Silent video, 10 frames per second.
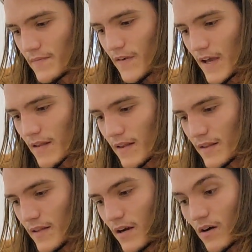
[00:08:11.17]
fact
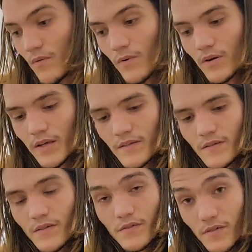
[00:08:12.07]
that the artwork
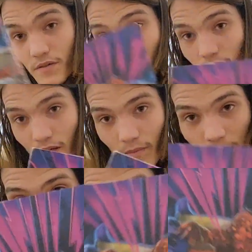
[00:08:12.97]
isn't just still
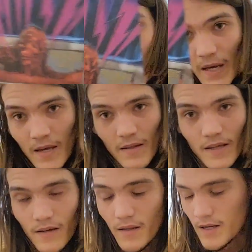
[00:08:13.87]
image on the back
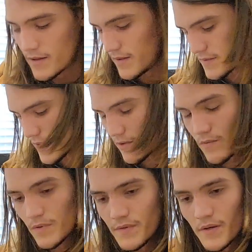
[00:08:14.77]
like a lot of these other
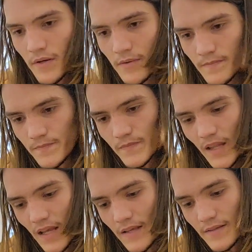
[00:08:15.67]
ones are.
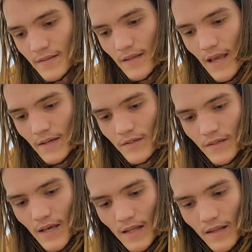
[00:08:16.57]
It's actually
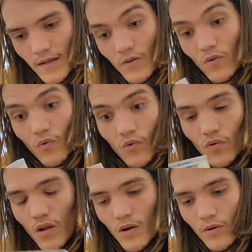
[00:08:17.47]
got like
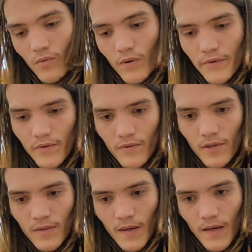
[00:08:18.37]
cool artwork to
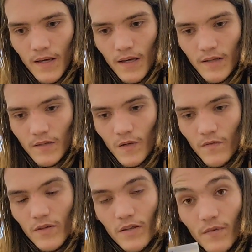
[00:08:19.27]
it. So
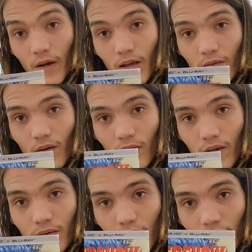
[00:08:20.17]
if you can get your hands on
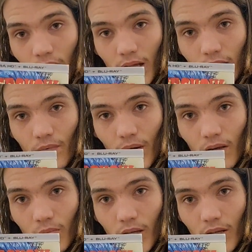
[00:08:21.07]
this, I highly
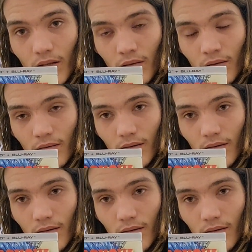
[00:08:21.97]
recommend it.